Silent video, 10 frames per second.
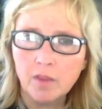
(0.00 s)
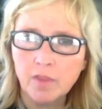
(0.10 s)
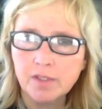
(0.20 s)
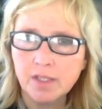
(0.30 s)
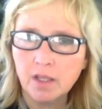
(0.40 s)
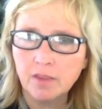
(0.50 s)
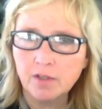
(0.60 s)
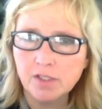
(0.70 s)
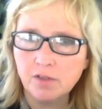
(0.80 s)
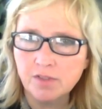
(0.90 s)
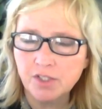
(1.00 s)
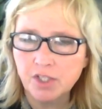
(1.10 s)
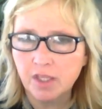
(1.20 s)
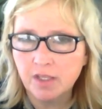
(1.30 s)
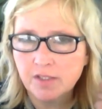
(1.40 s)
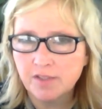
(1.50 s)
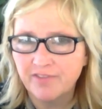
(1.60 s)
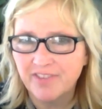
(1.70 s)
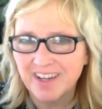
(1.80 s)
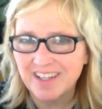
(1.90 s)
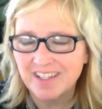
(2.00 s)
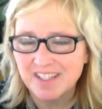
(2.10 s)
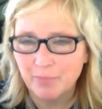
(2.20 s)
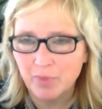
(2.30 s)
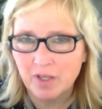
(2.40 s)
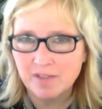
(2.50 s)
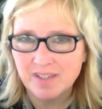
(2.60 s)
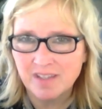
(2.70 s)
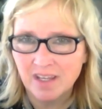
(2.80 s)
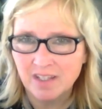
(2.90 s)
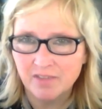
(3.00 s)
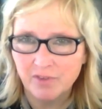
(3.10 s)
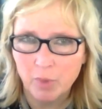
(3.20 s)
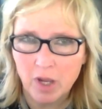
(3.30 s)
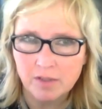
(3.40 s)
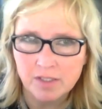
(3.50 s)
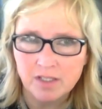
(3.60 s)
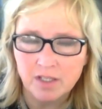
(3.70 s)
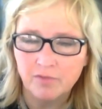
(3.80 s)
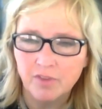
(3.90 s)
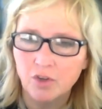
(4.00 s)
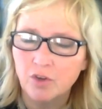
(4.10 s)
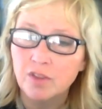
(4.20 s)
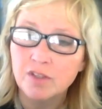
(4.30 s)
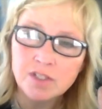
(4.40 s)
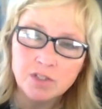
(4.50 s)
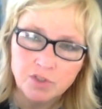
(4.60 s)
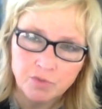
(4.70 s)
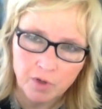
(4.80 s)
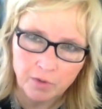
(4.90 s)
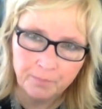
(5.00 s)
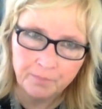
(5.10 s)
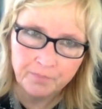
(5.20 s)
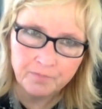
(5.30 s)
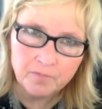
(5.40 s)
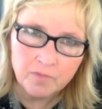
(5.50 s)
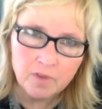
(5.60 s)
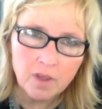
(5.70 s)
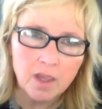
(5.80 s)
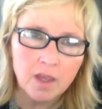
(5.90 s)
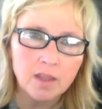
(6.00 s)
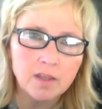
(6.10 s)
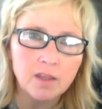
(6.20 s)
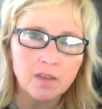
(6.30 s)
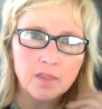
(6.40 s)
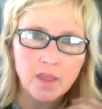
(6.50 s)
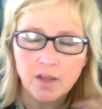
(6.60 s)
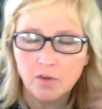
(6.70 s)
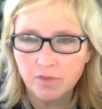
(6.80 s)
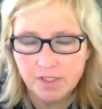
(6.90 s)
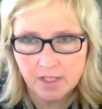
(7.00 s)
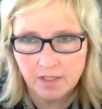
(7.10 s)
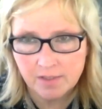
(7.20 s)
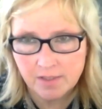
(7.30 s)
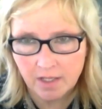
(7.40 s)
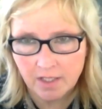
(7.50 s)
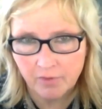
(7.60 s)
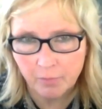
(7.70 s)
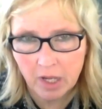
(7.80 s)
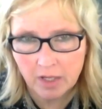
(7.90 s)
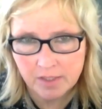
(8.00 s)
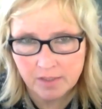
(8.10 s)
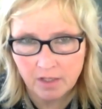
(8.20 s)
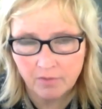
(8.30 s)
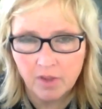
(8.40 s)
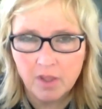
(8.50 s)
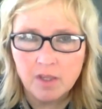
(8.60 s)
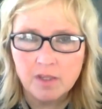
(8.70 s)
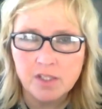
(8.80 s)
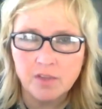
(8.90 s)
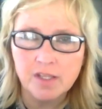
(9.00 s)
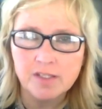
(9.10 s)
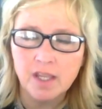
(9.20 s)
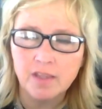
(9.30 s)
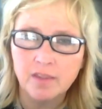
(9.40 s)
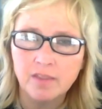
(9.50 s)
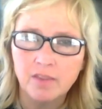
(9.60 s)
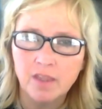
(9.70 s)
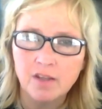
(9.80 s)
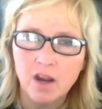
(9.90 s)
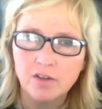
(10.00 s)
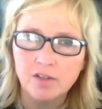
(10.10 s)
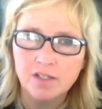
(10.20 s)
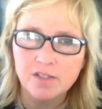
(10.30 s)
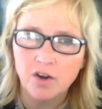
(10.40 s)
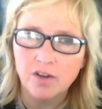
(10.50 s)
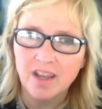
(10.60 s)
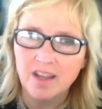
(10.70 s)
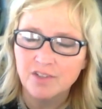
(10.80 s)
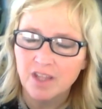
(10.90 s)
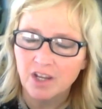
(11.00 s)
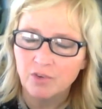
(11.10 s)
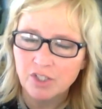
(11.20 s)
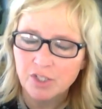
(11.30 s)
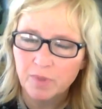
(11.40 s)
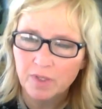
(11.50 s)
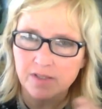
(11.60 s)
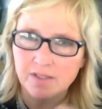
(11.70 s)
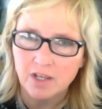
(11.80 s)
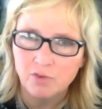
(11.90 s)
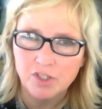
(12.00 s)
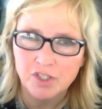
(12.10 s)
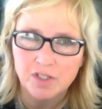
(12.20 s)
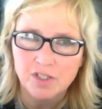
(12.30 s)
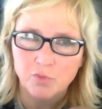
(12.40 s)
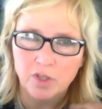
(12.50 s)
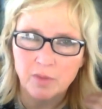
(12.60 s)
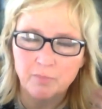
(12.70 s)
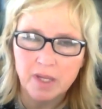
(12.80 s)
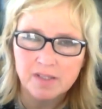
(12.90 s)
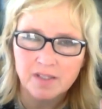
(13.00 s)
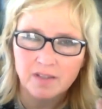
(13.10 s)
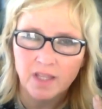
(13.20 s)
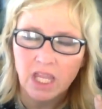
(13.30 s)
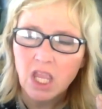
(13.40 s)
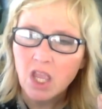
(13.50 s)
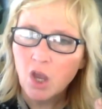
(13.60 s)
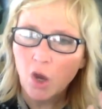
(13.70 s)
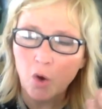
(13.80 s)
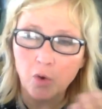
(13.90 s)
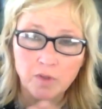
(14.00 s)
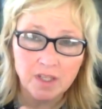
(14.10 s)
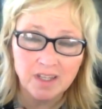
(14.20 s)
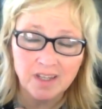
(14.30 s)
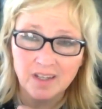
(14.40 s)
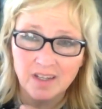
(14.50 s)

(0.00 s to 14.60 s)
They said there's no such thing as defining something as negative or positive. The earth is neutral, and they don't see it as negative or positive. So they said that it's hard to answer that question, because that question is really basically only